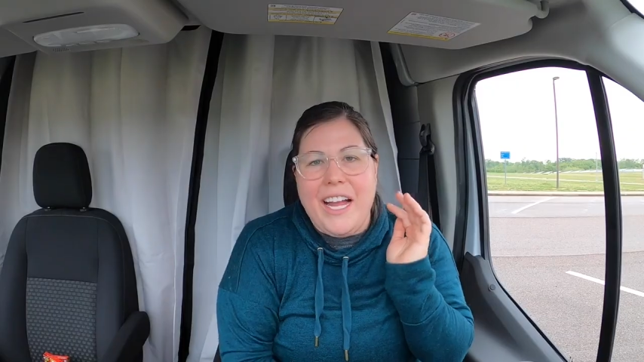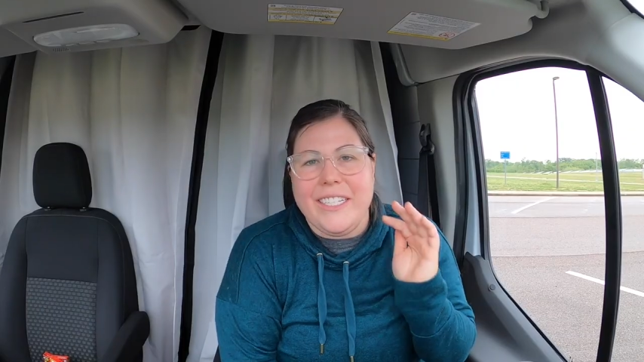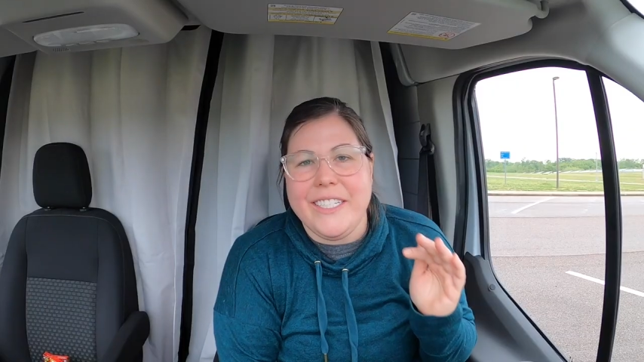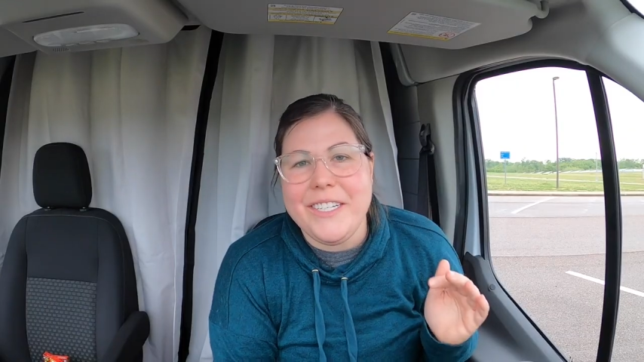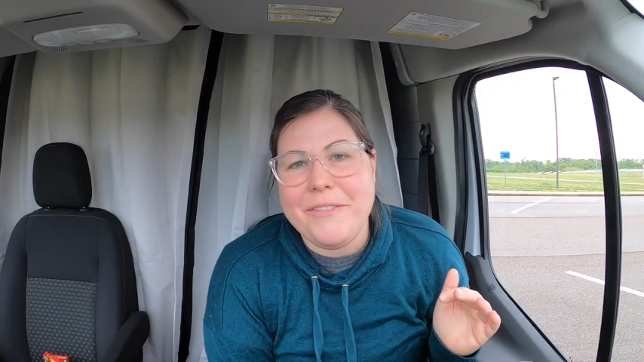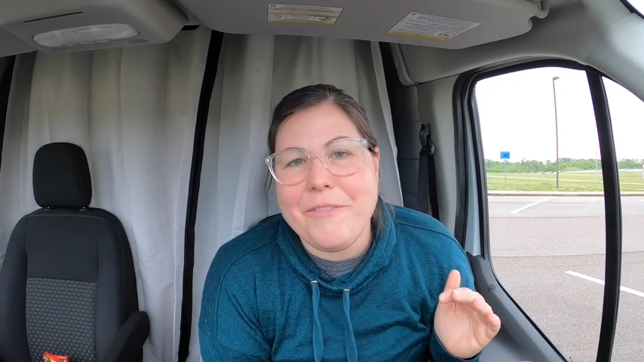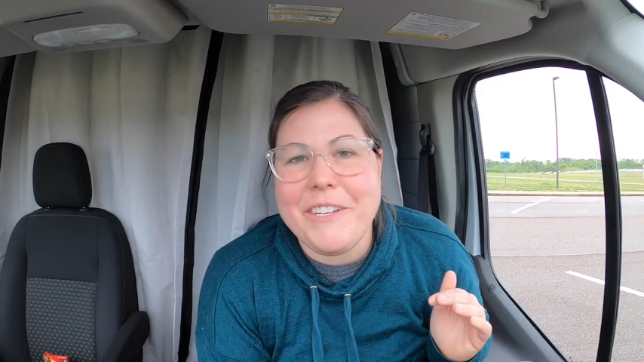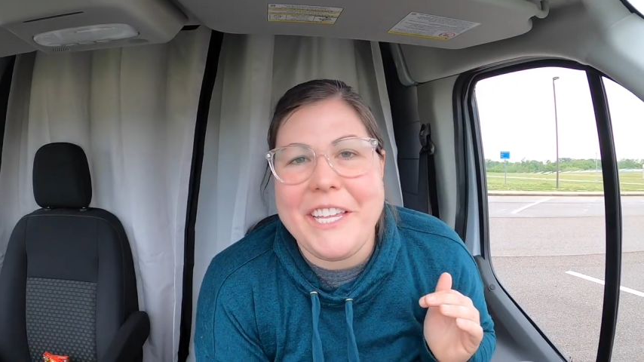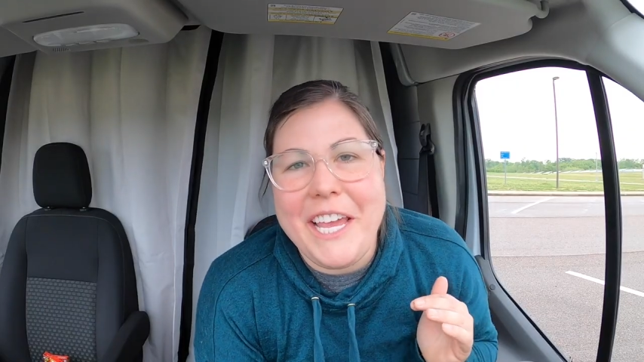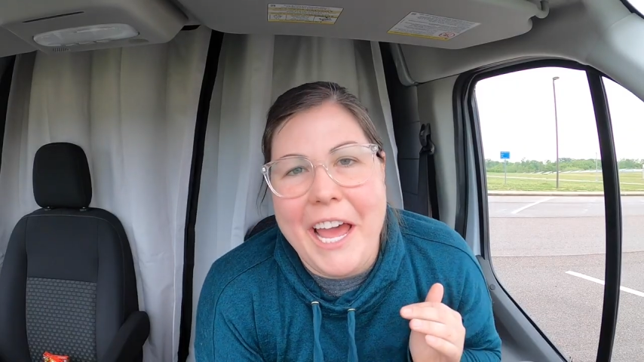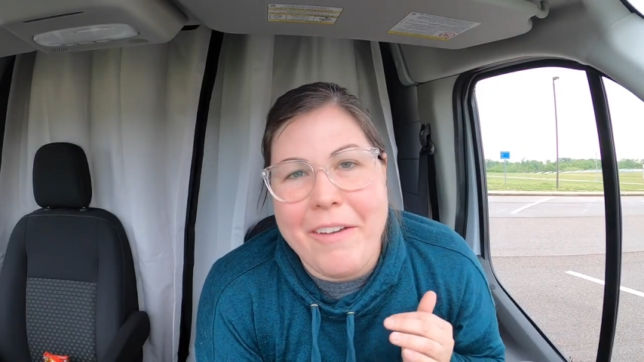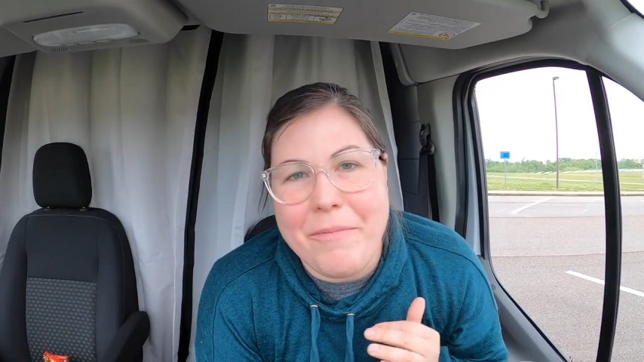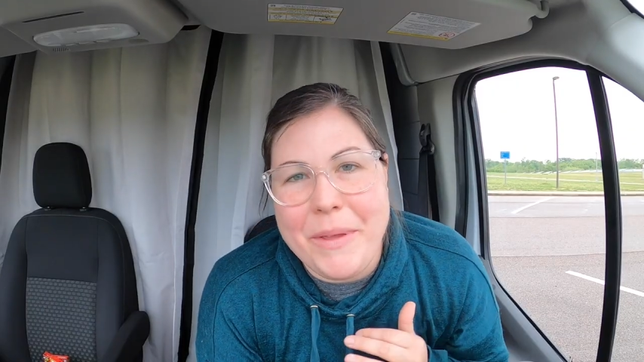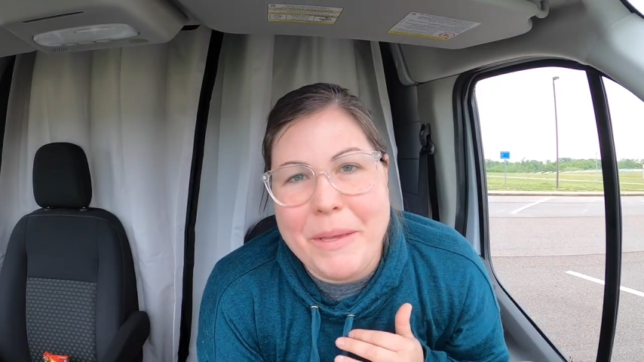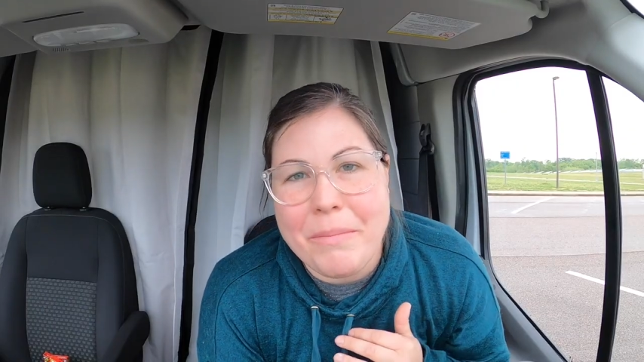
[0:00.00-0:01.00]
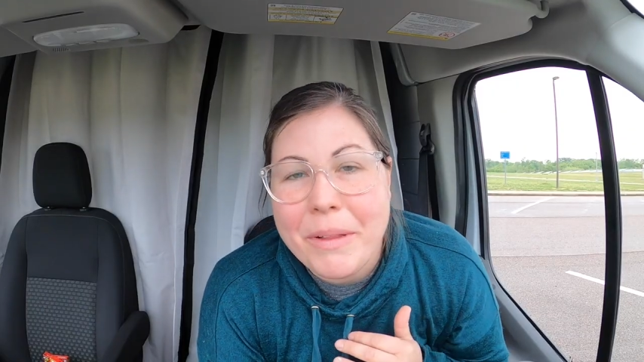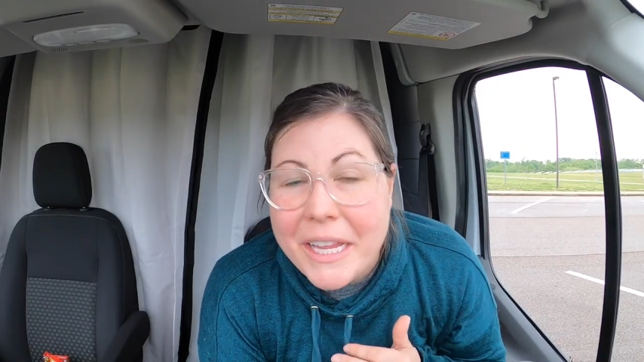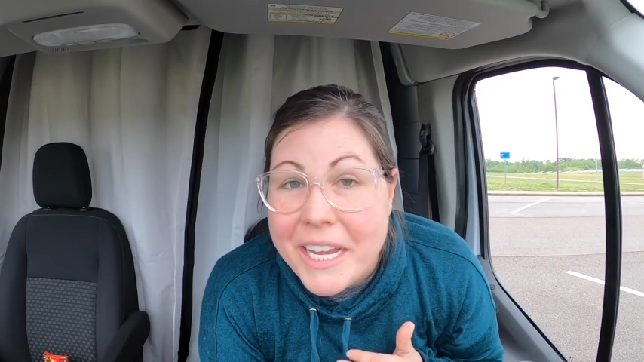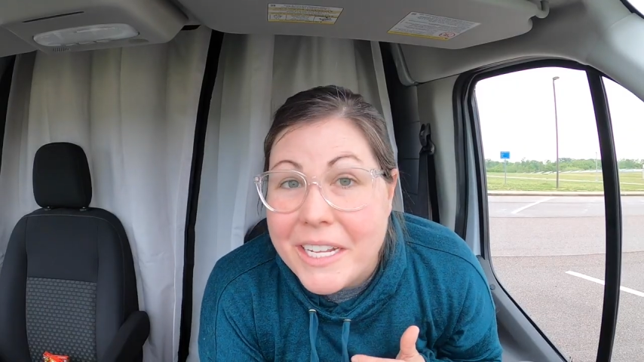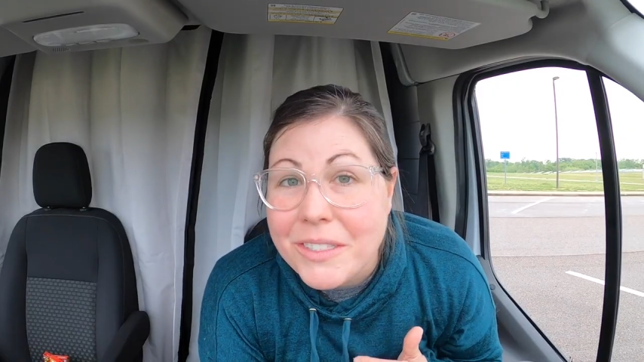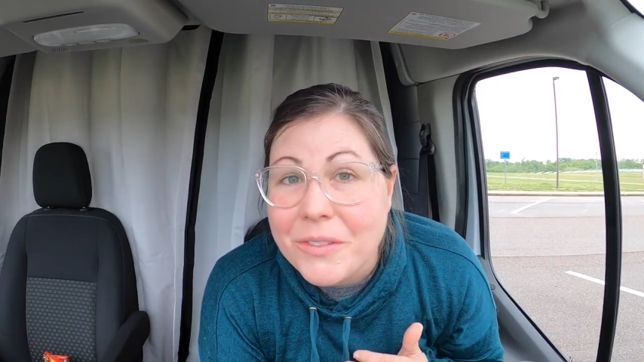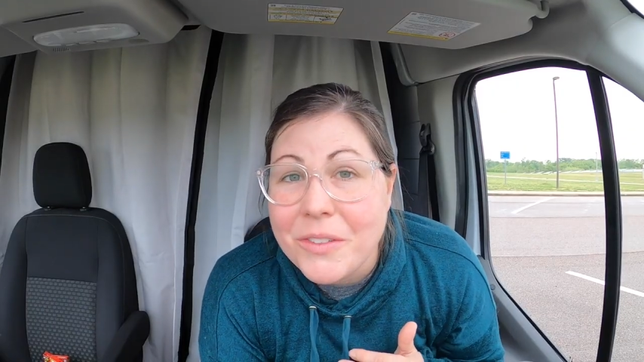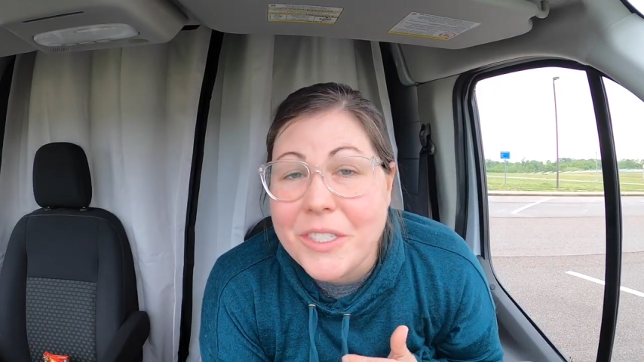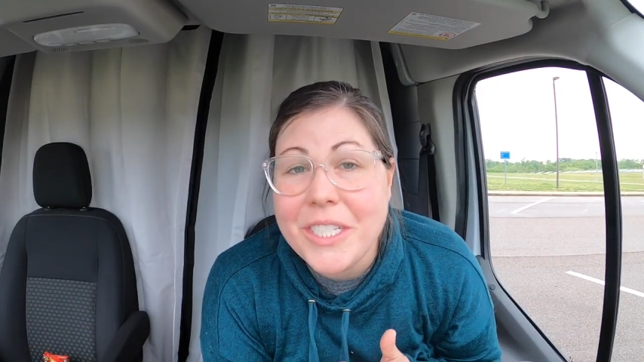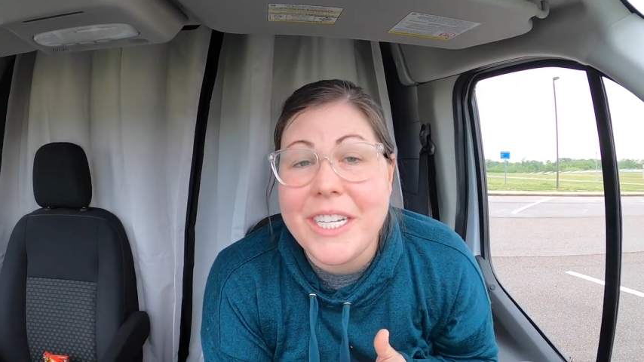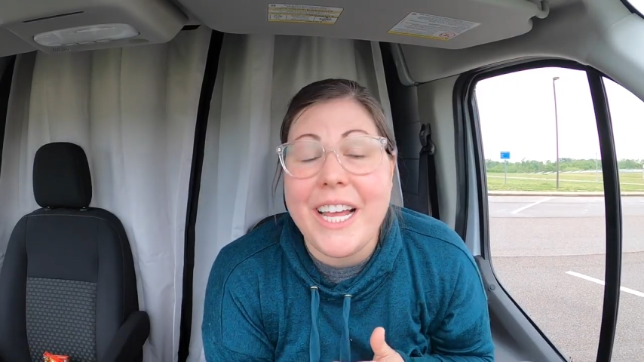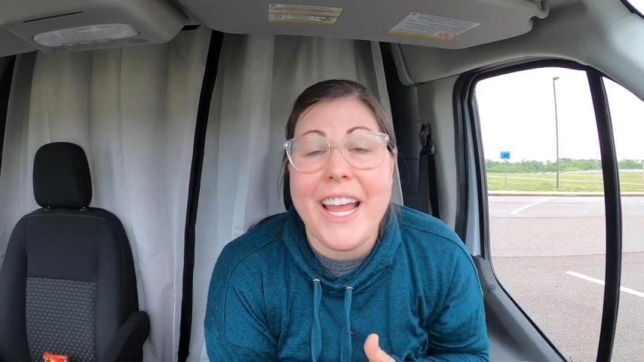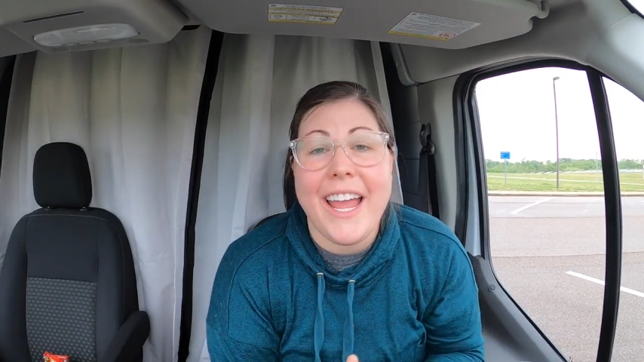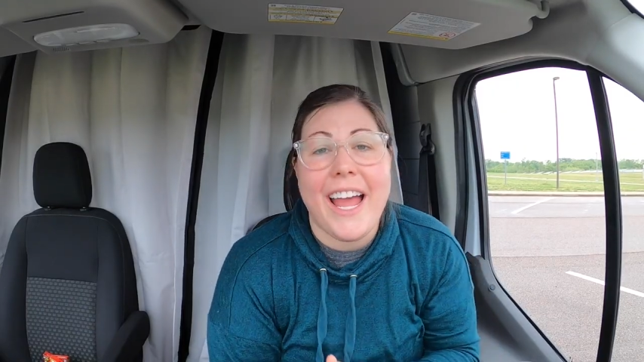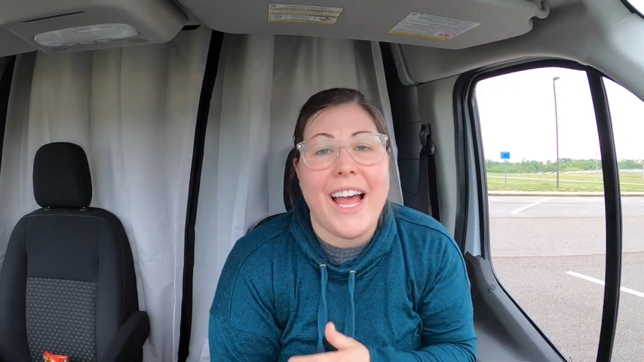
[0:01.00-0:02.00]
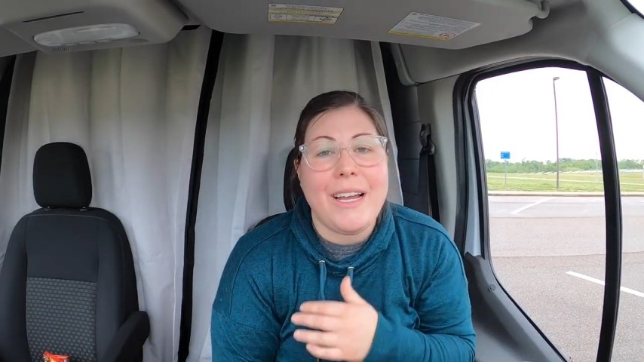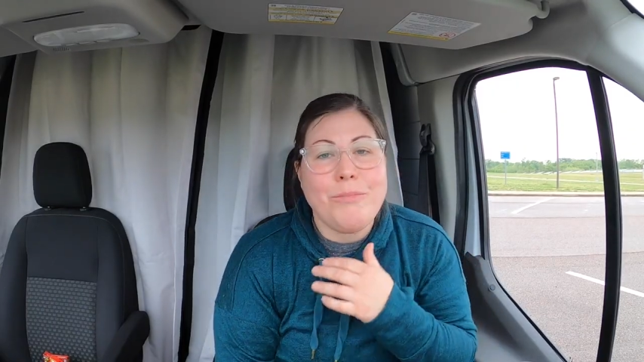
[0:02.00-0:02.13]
I didn't really have big plans for today.